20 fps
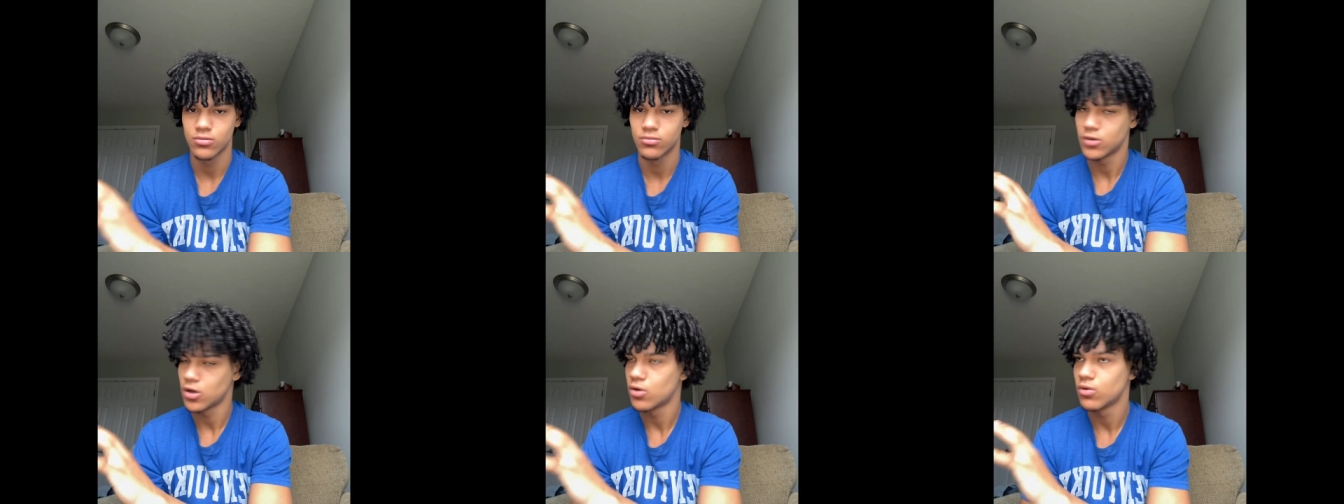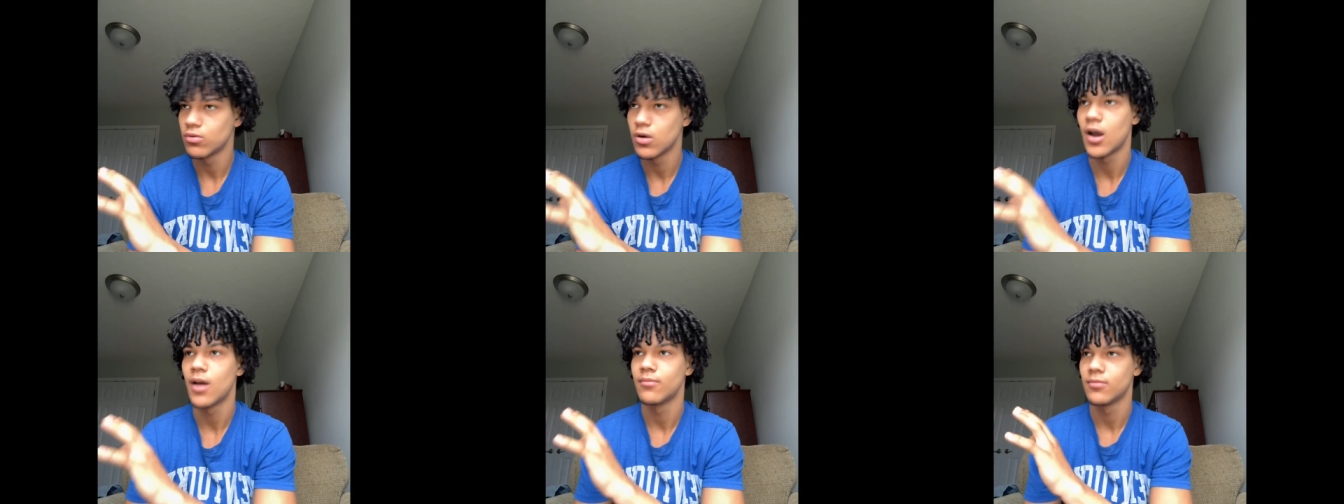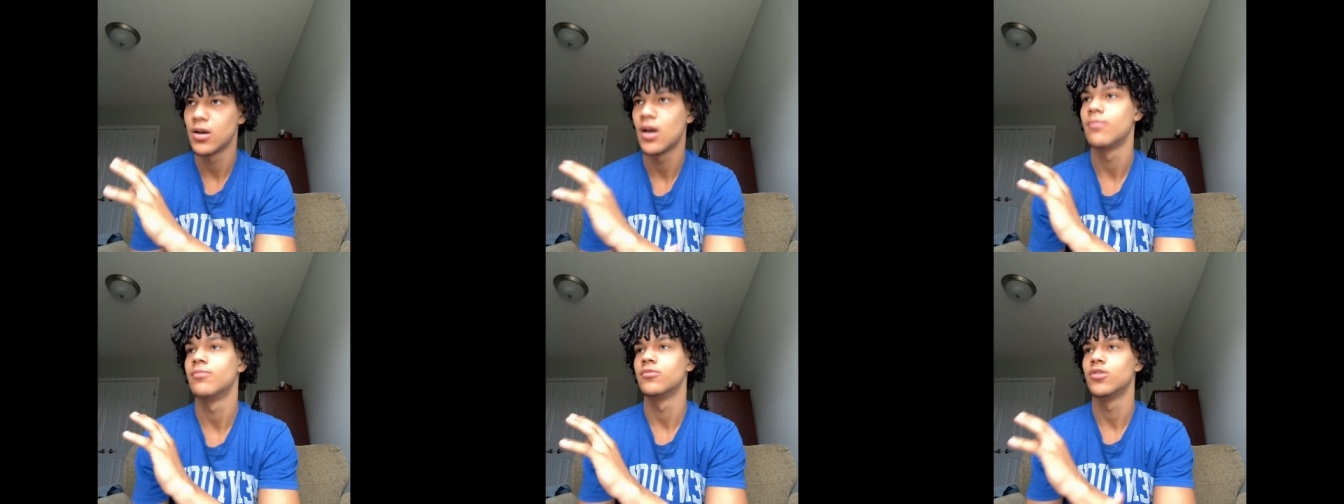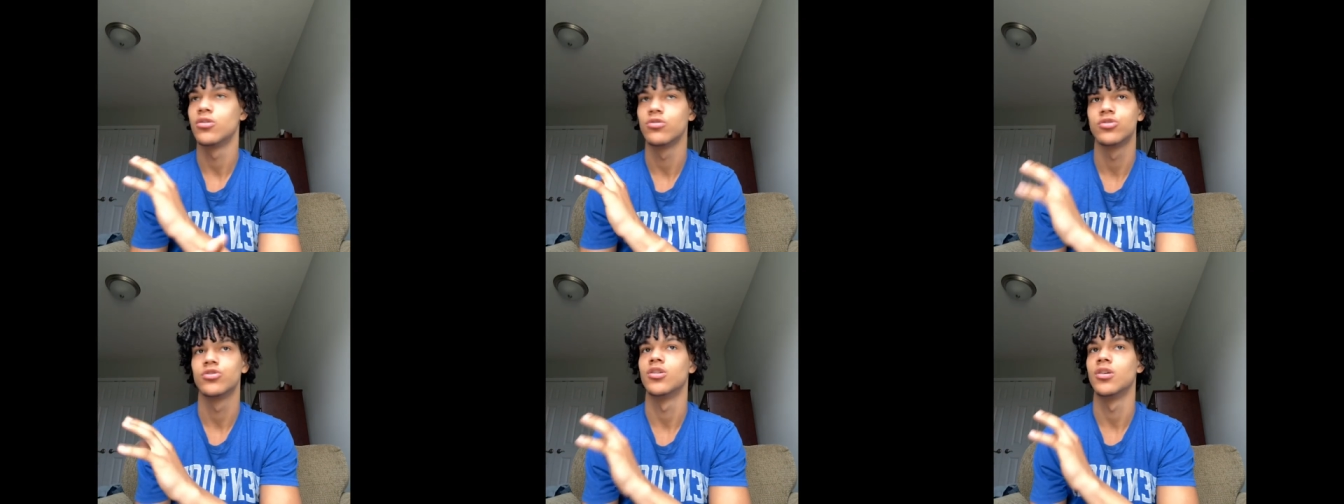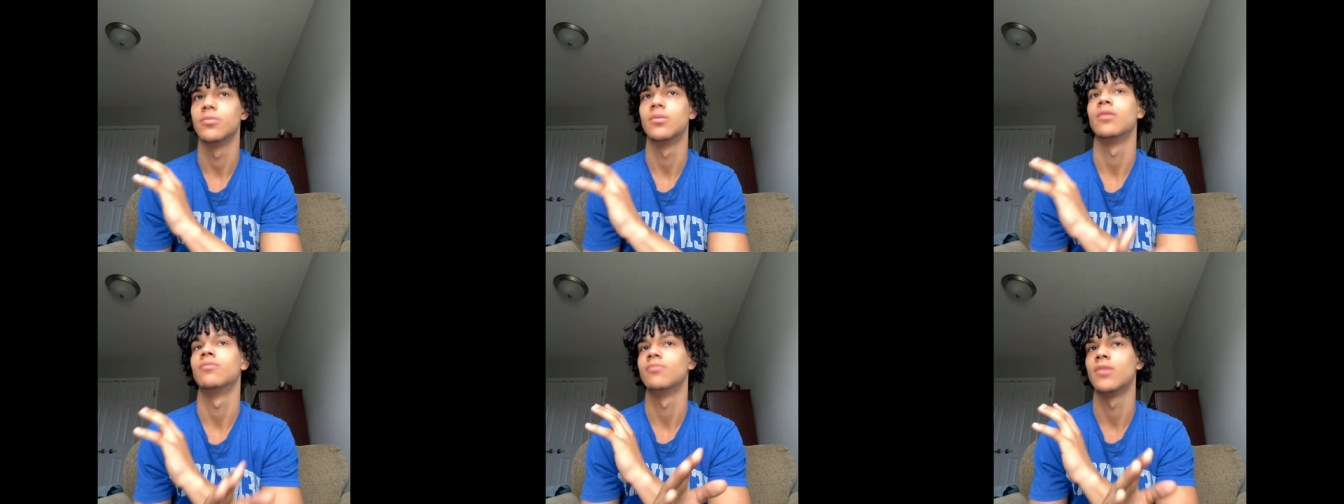Don't
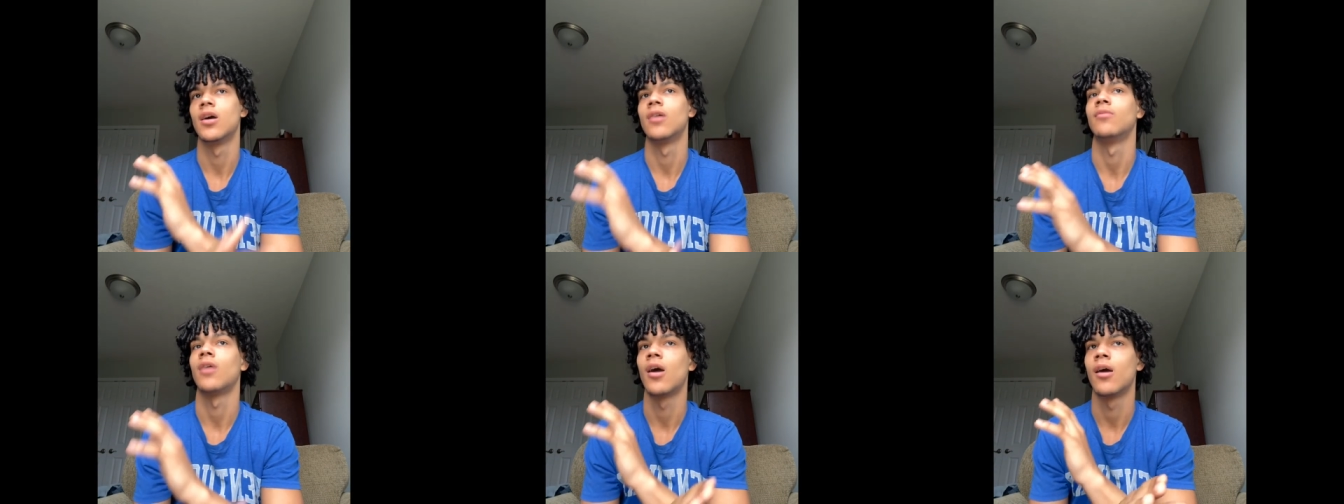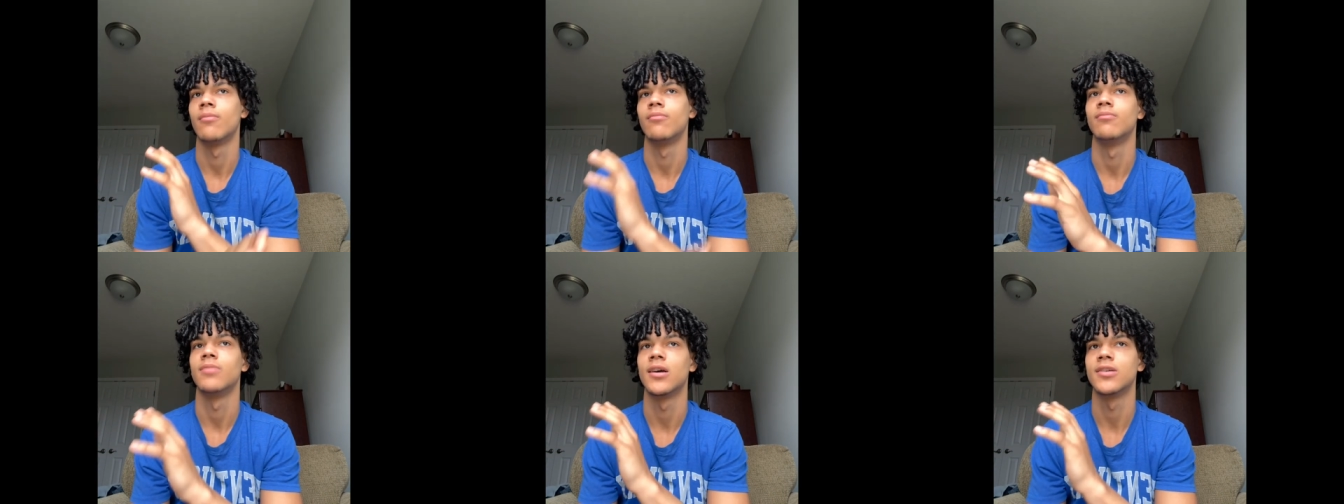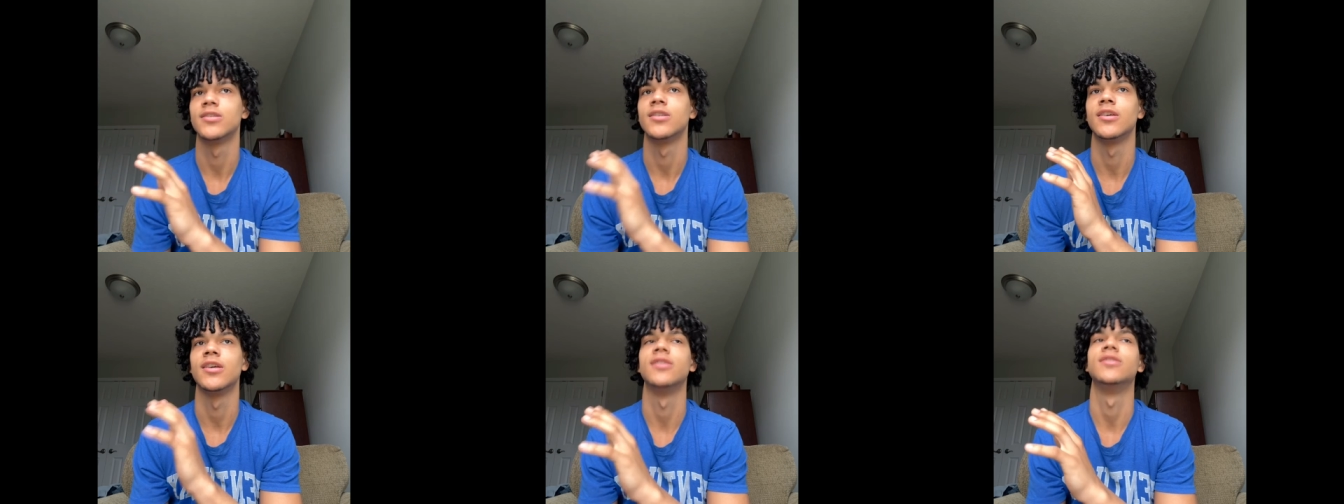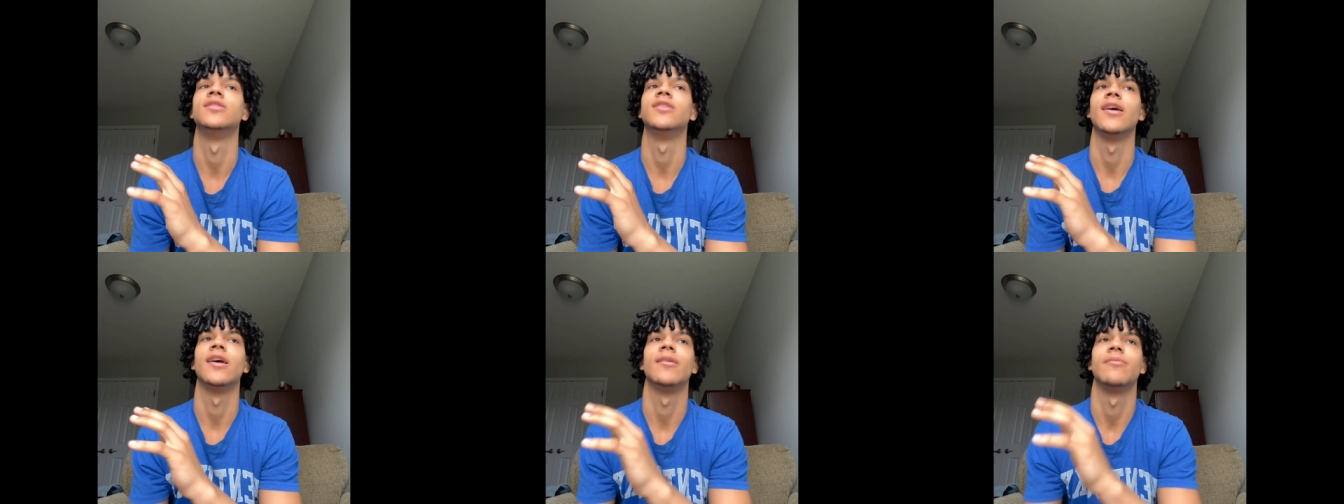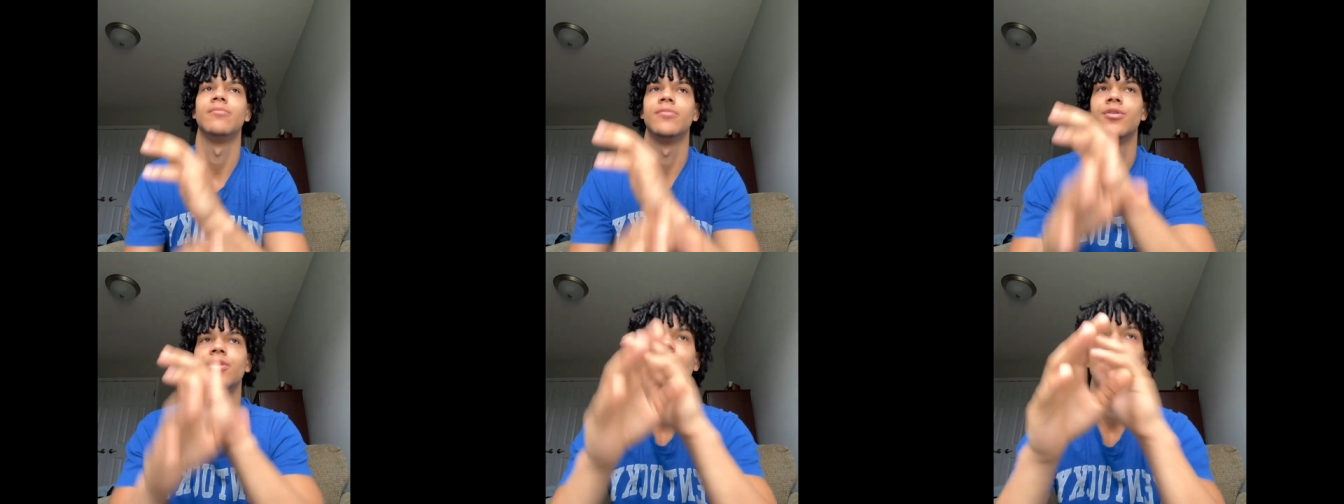trip. I'm about to get to
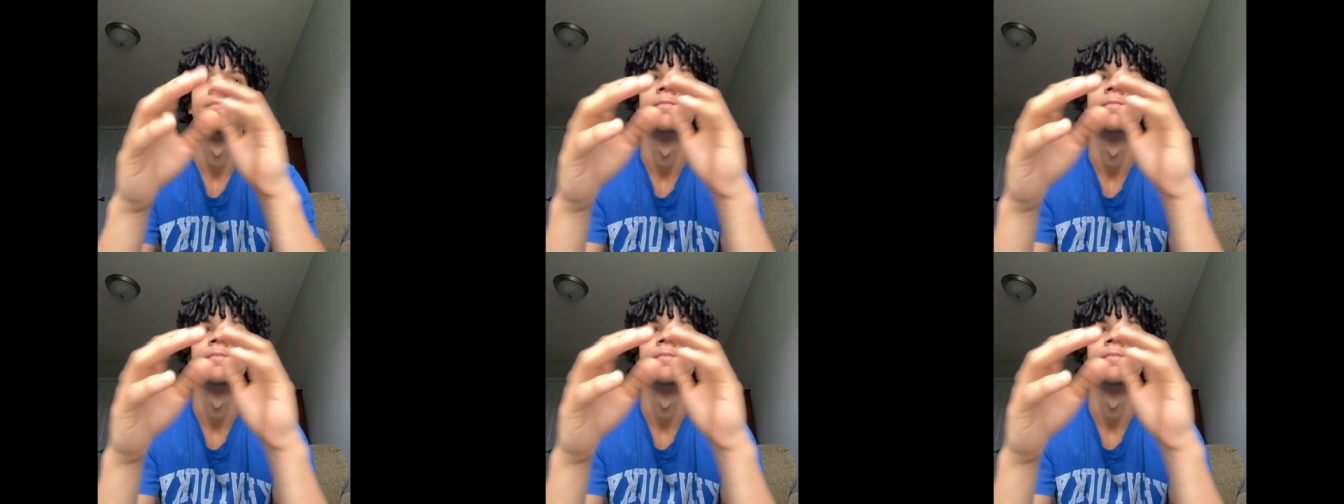that. But